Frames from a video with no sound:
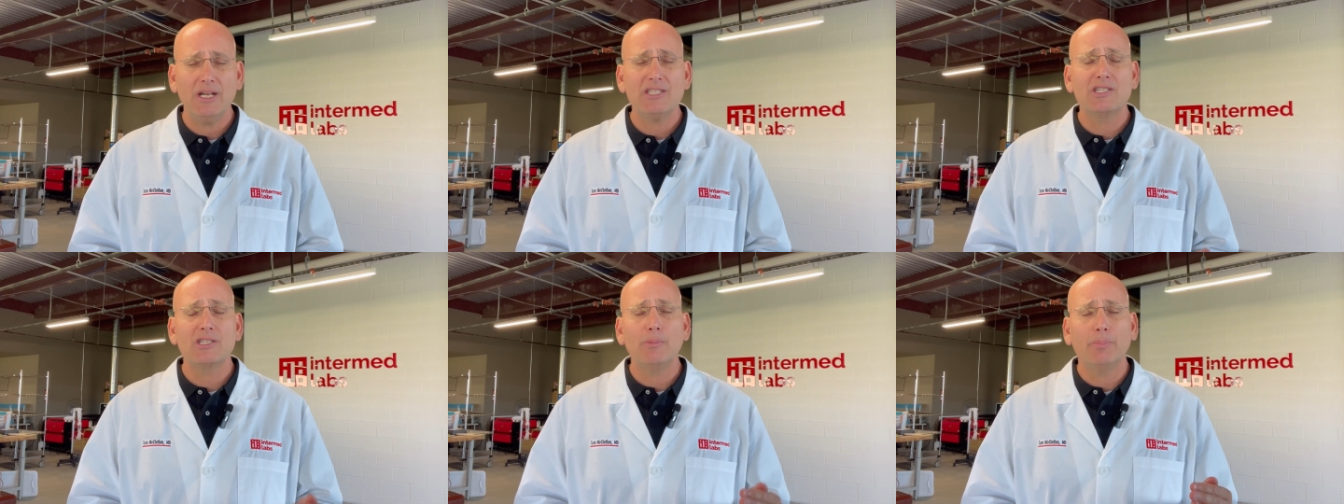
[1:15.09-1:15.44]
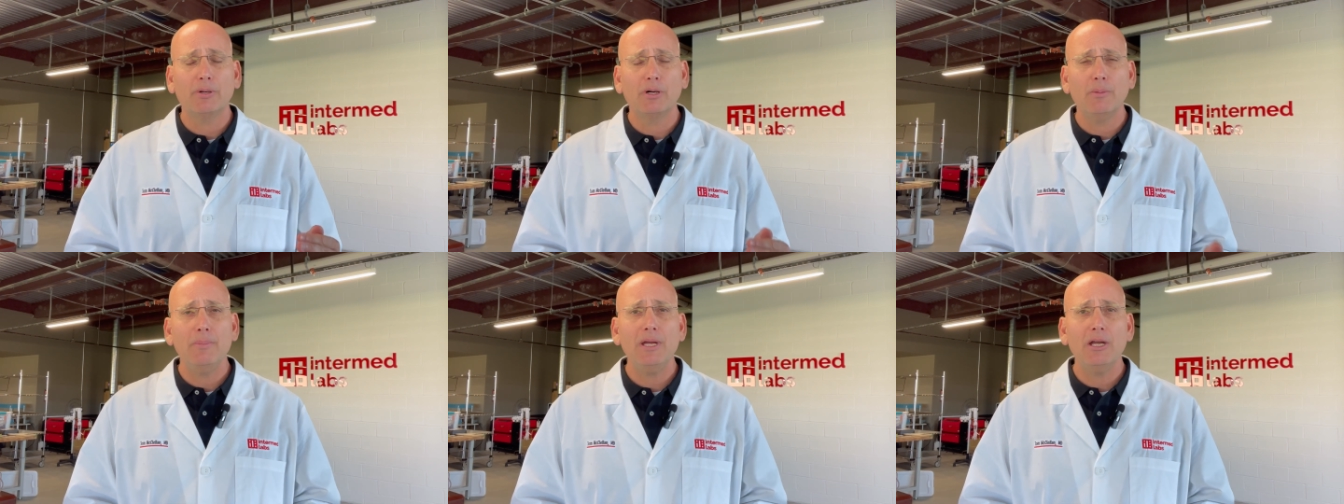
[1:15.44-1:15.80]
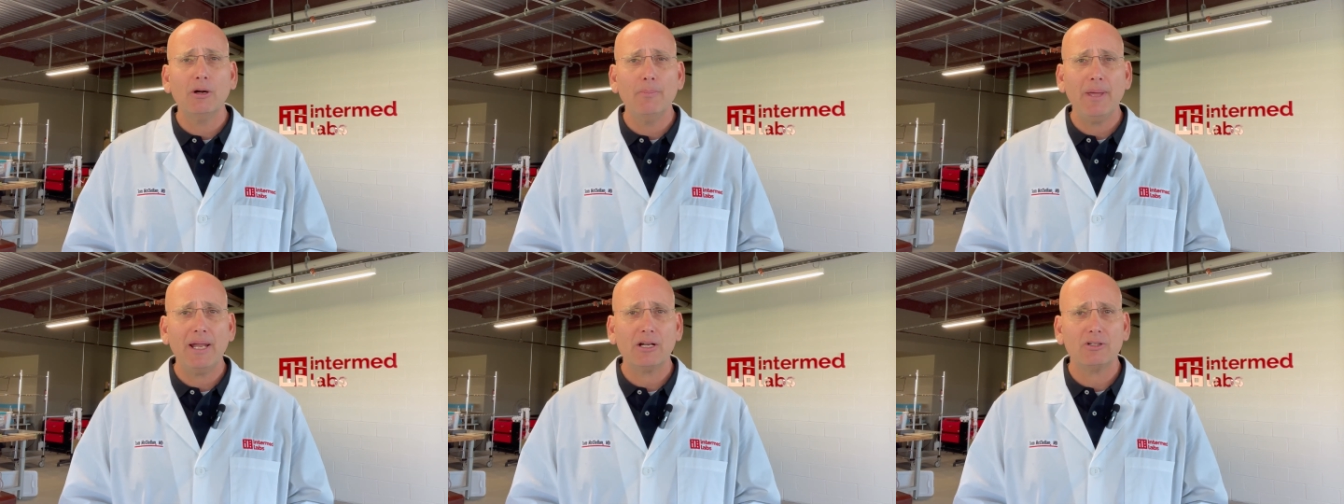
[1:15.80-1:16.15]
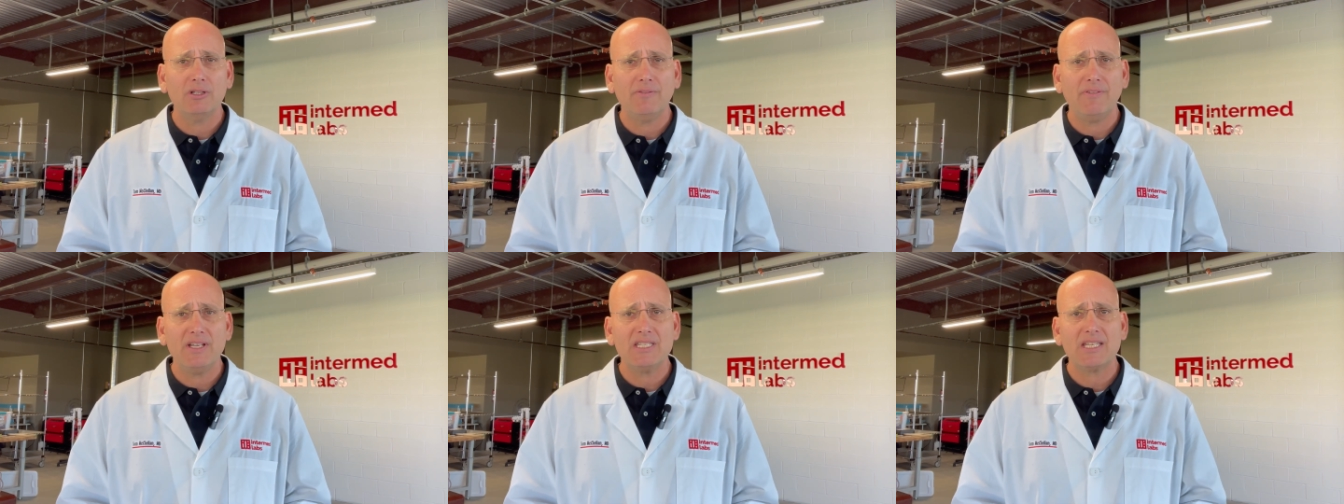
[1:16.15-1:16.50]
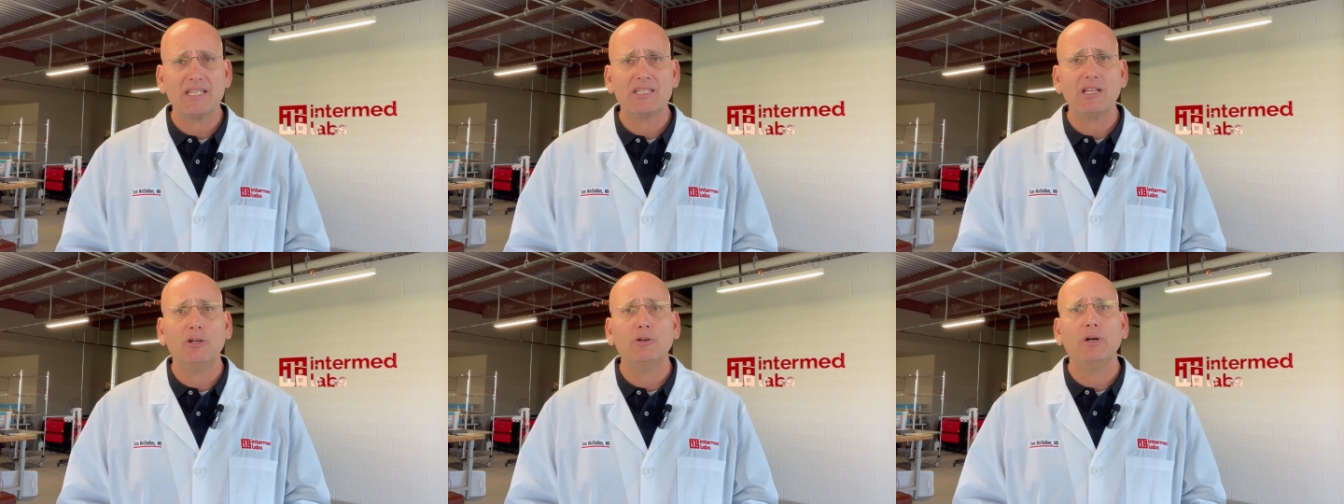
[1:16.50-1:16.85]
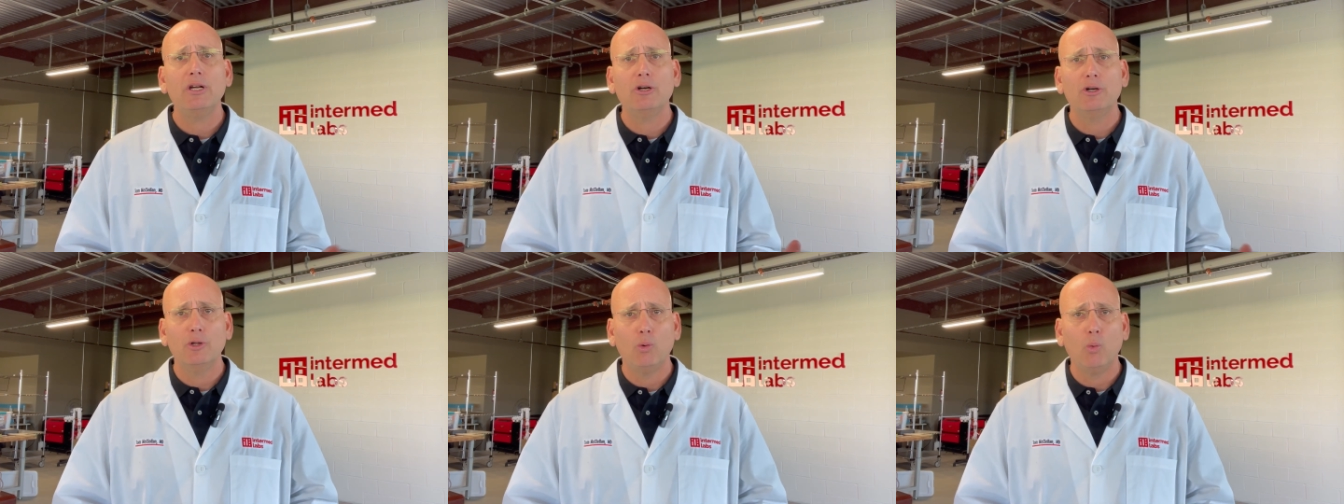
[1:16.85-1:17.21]
It's the premier medical device
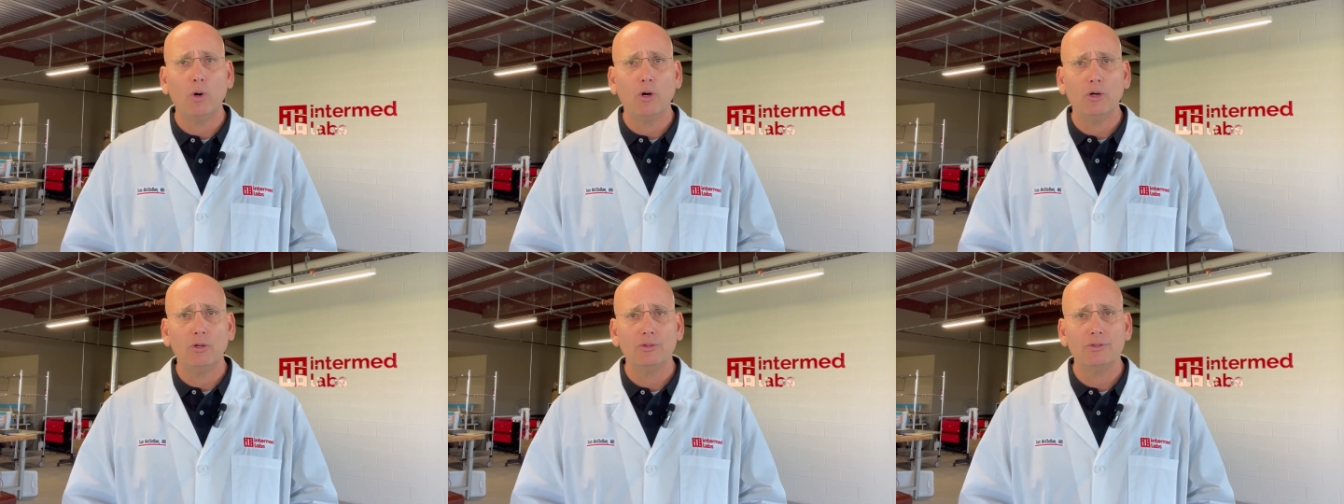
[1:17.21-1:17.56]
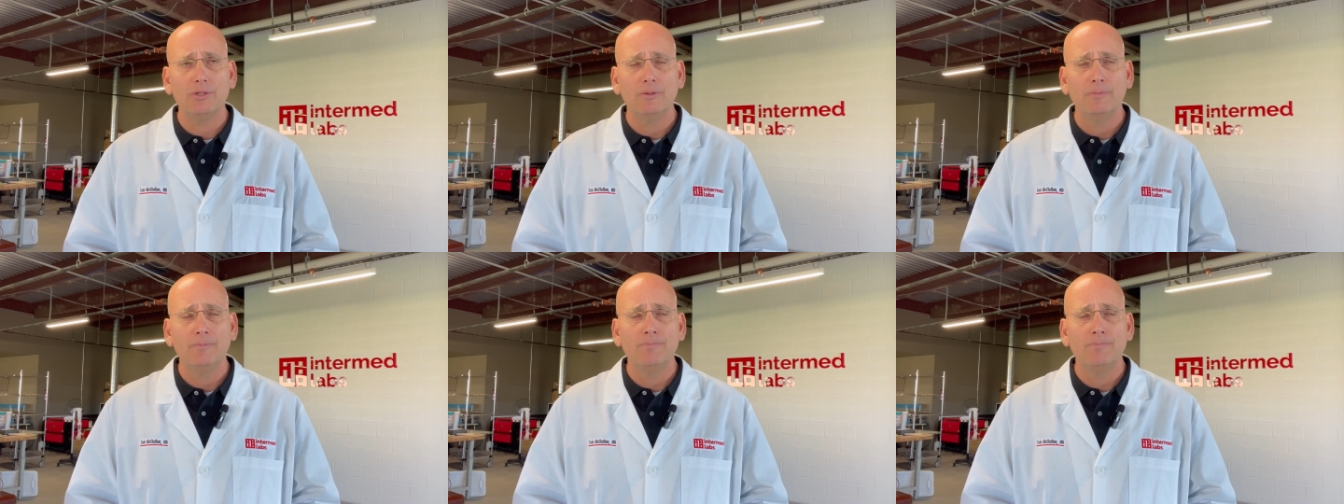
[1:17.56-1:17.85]
accelerator in the world.